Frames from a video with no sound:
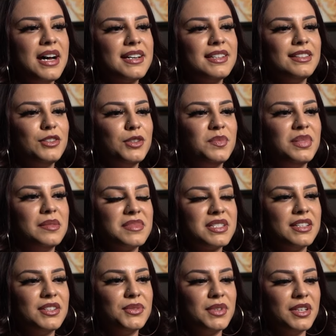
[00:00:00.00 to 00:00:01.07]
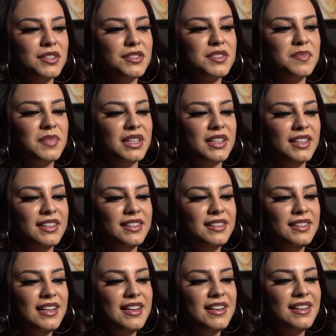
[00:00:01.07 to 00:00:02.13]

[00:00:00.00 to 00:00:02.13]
had a little bumps in the road, but